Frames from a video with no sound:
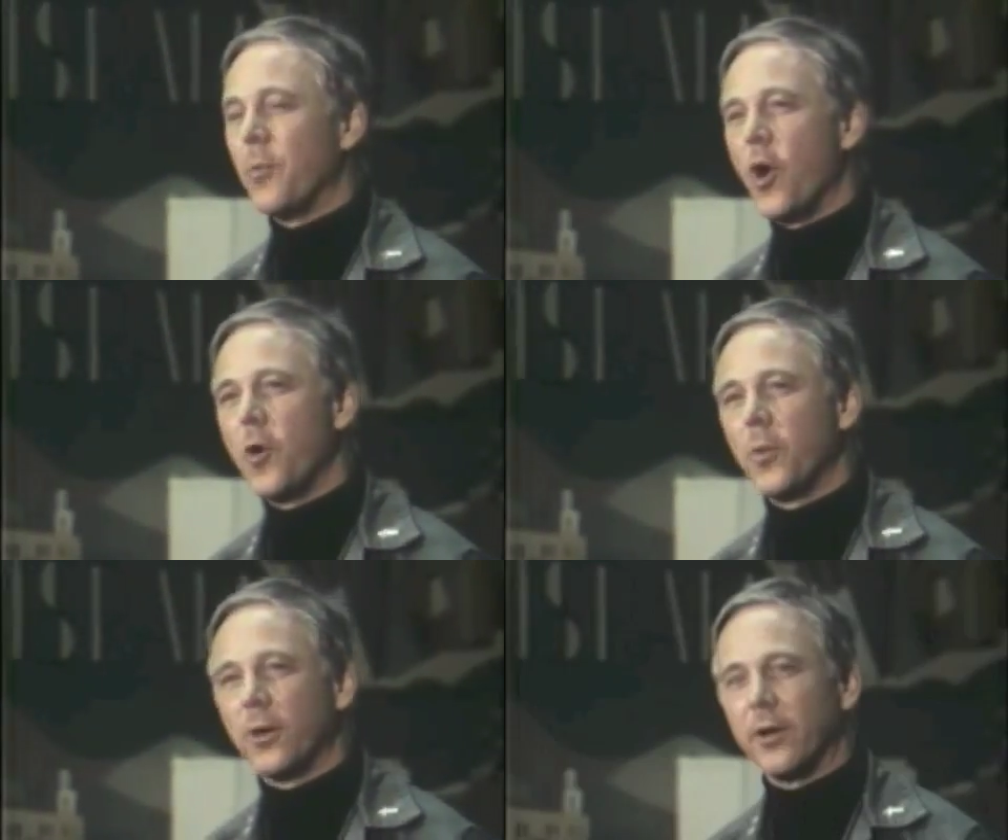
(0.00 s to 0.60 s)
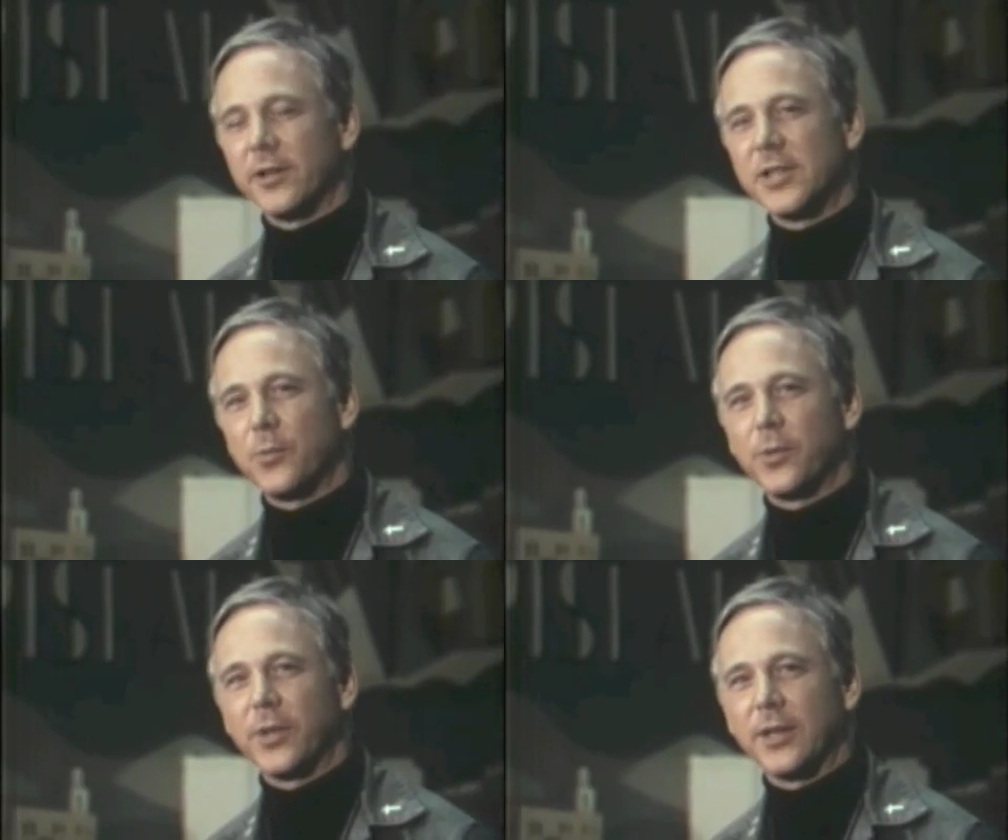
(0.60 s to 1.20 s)
Homer
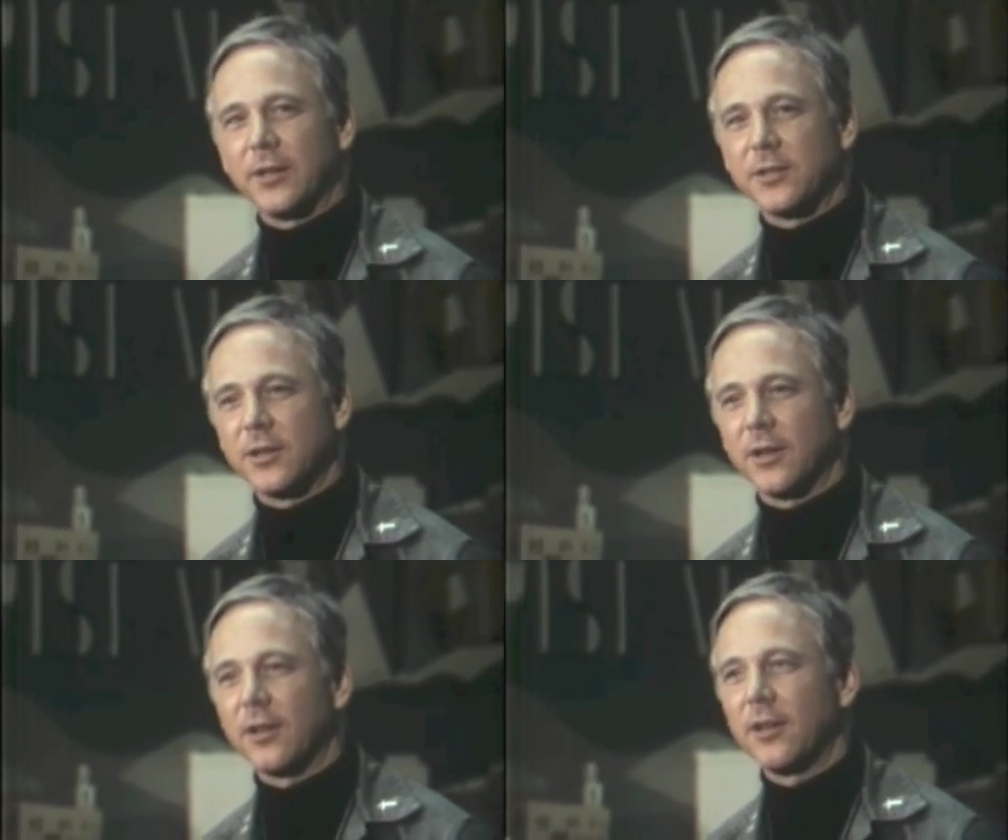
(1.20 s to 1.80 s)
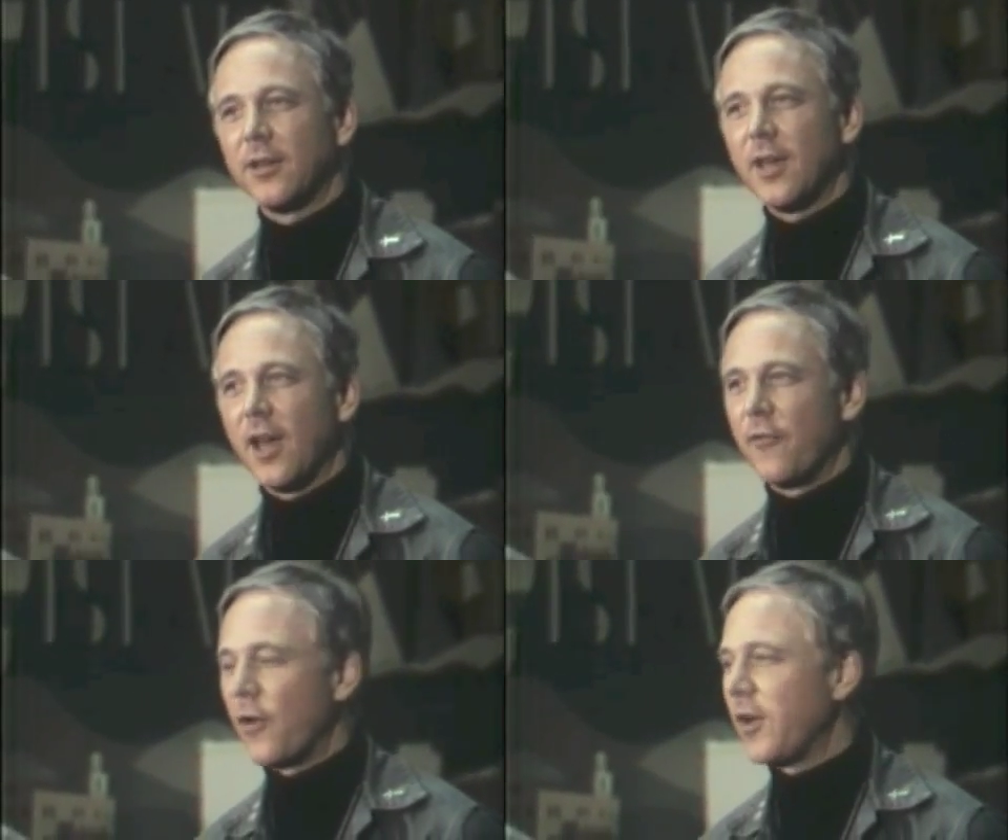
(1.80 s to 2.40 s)
simply is a
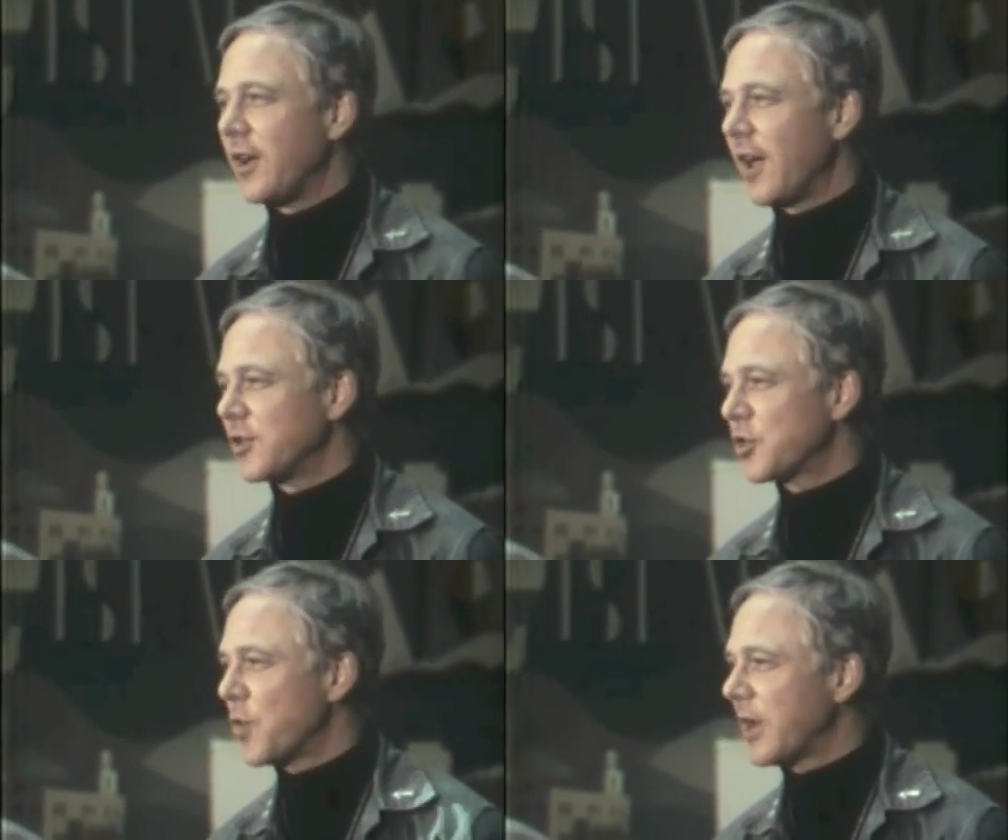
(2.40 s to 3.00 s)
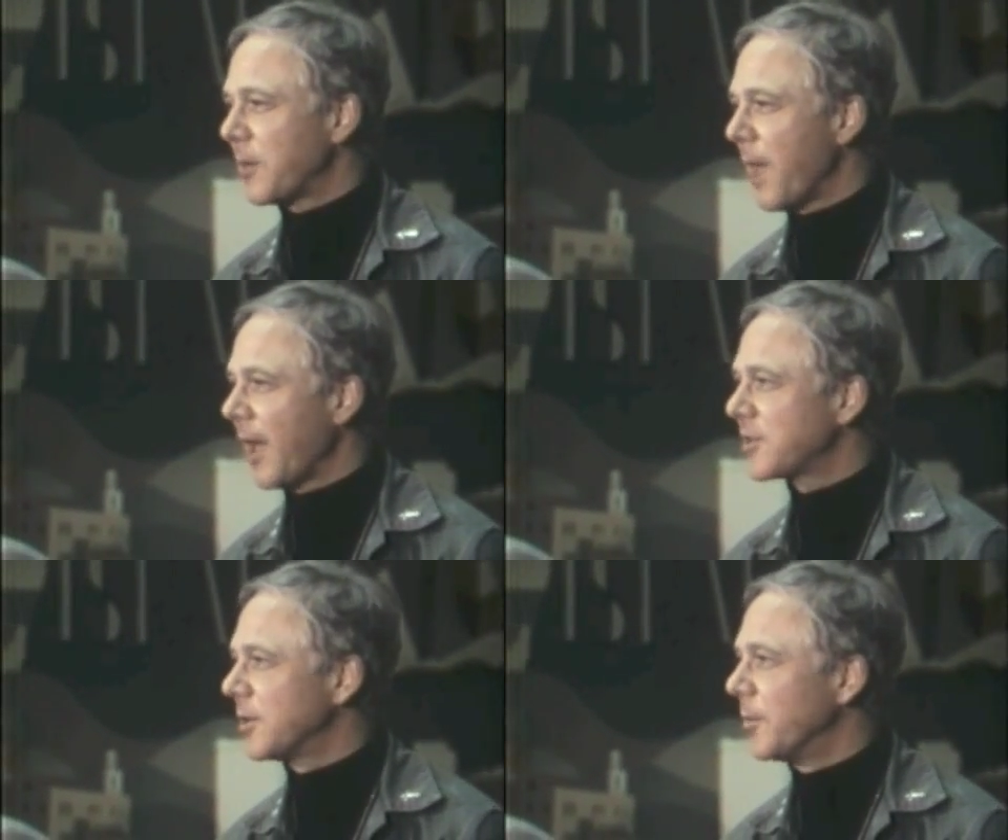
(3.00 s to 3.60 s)
very nice Greek
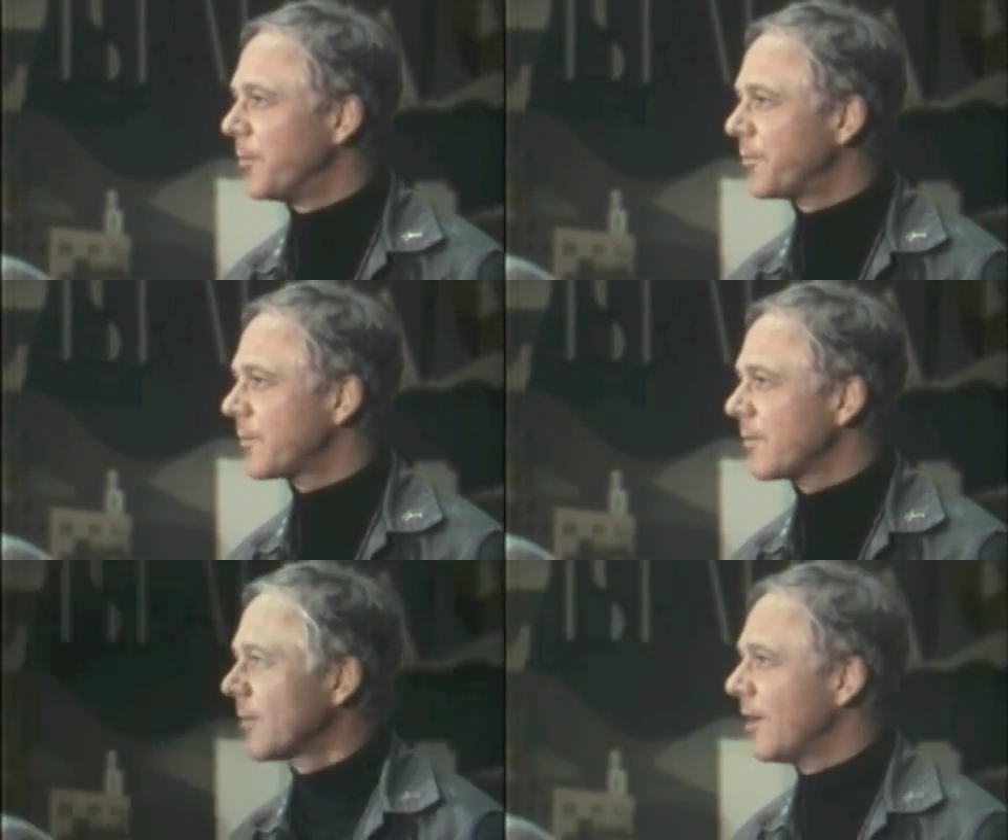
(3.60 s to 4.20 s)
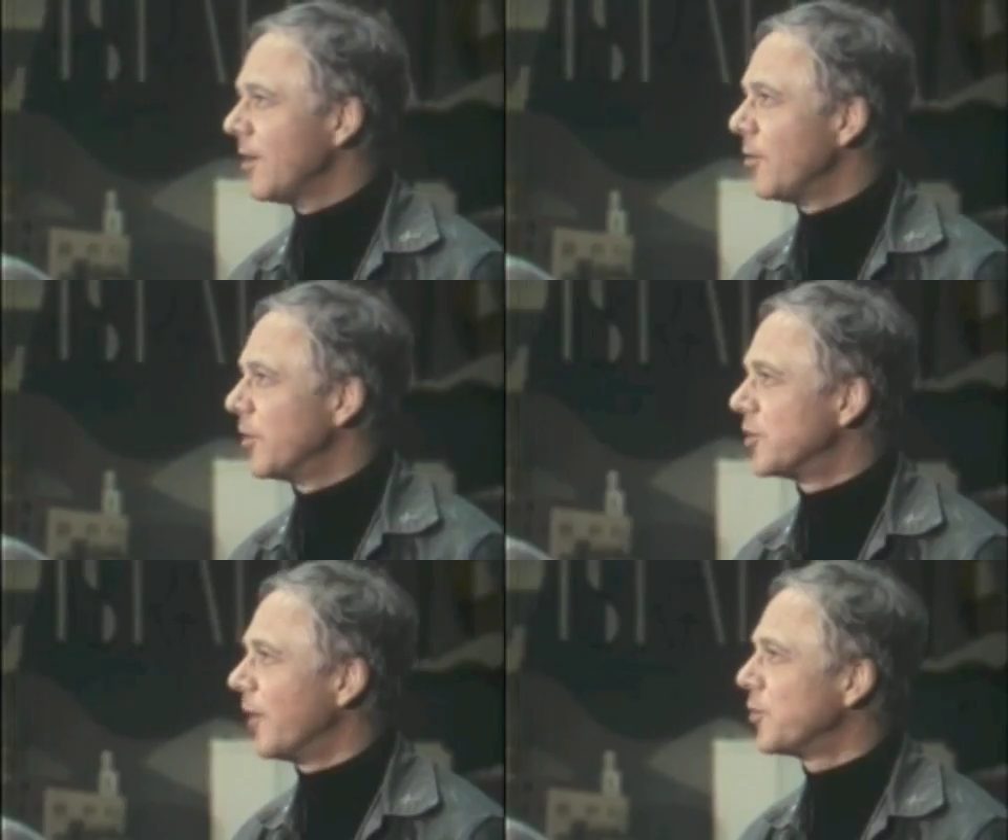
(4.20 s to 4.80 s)
maxim,
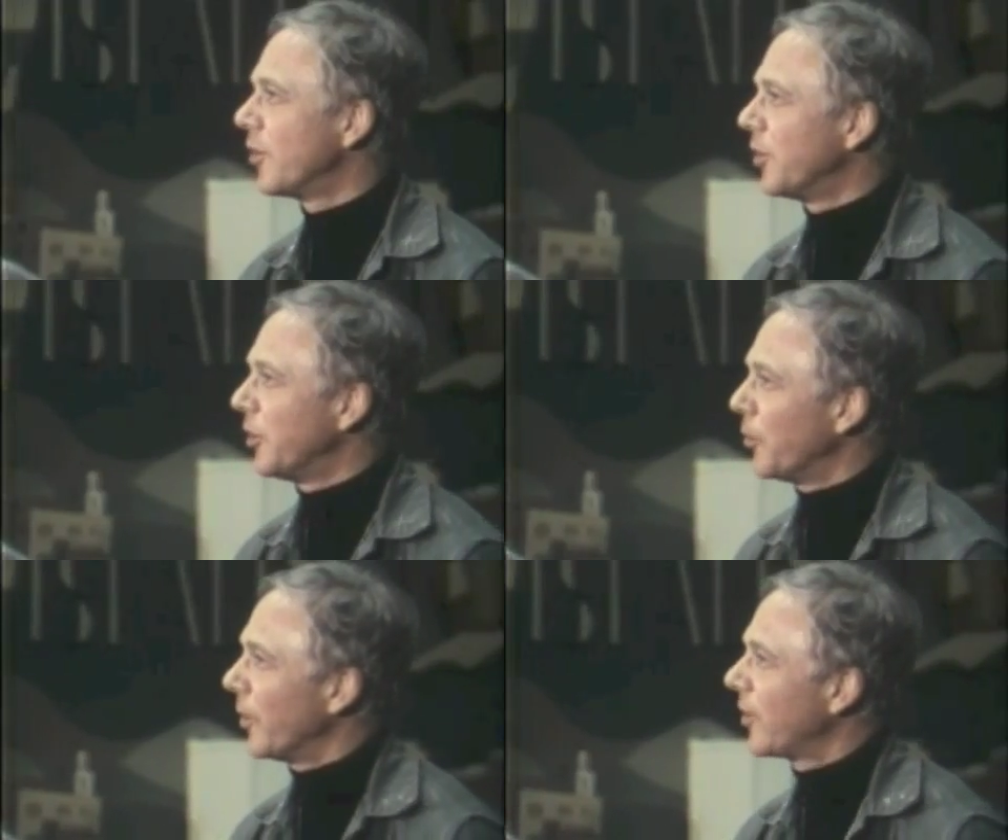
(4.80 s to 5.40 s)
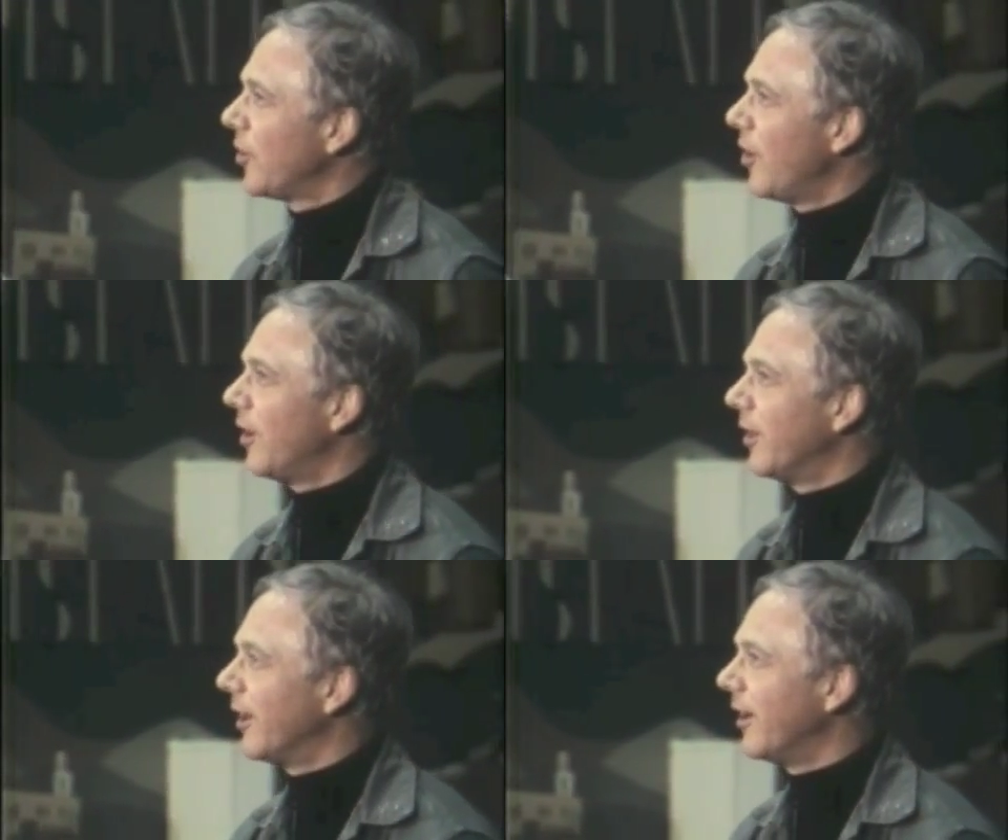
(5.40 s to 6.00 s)
which I'm sure you will
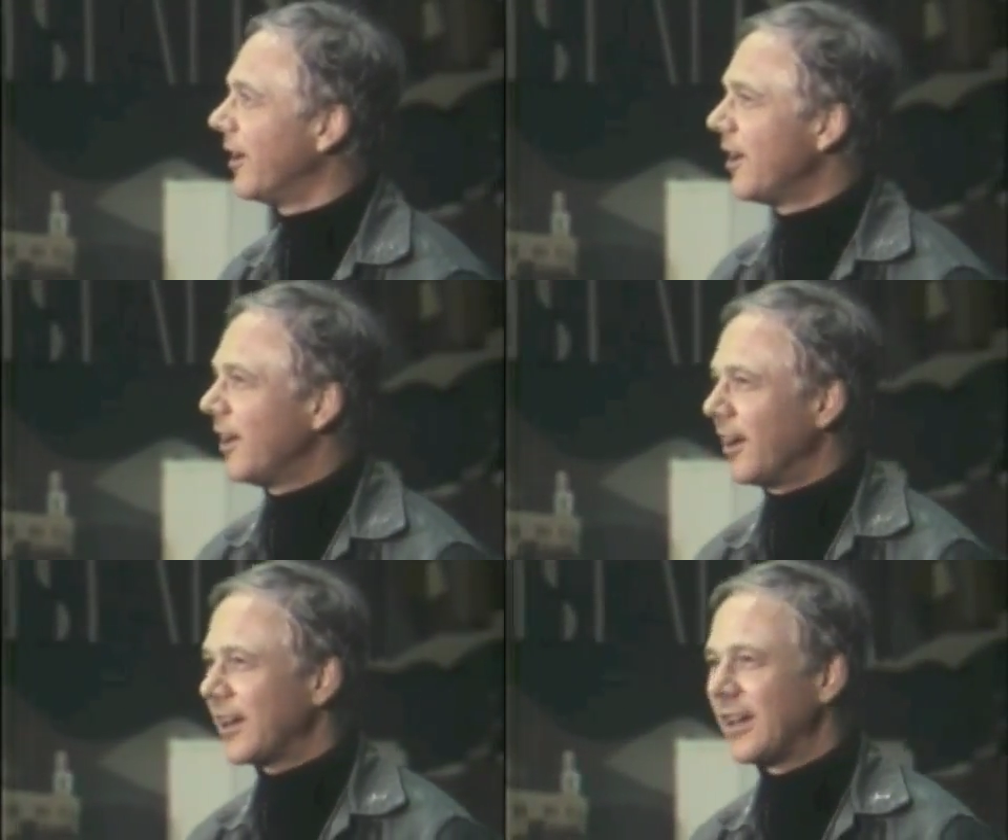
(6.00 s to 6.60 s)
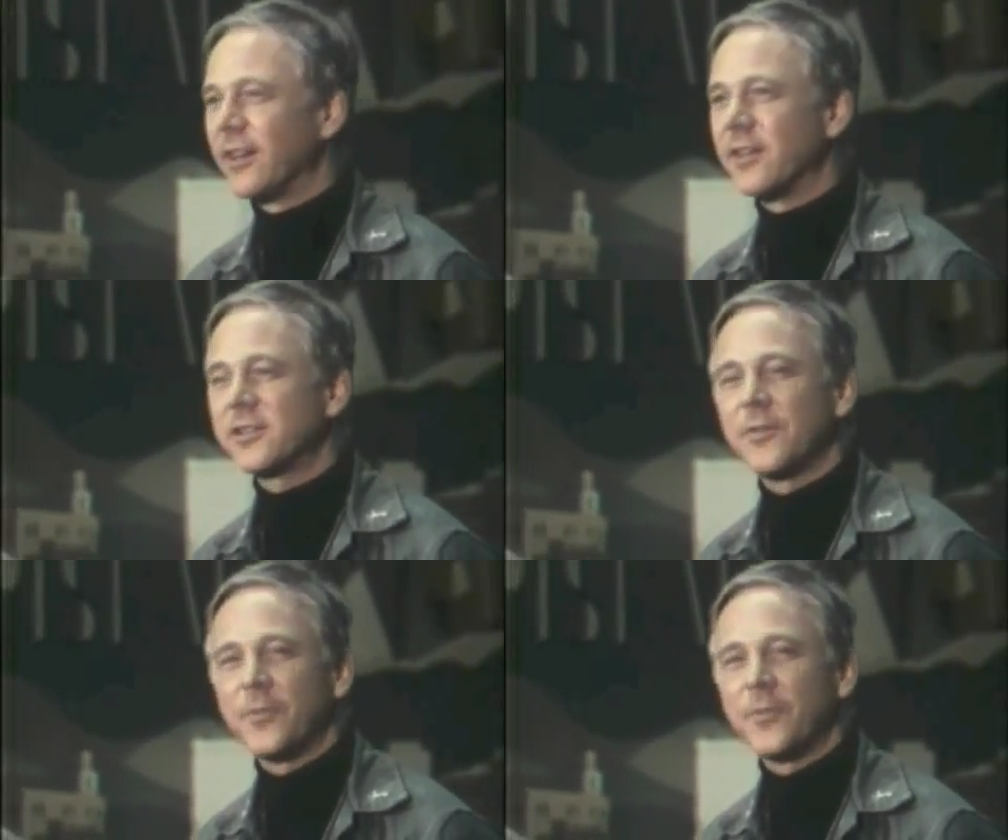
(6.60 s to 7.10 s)
call Achilles